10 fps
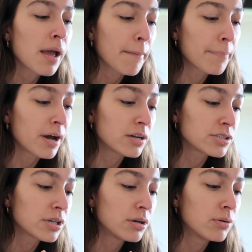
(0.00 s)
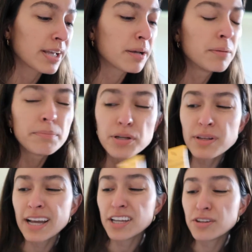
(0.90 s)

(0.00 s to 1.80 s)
but also like blue light,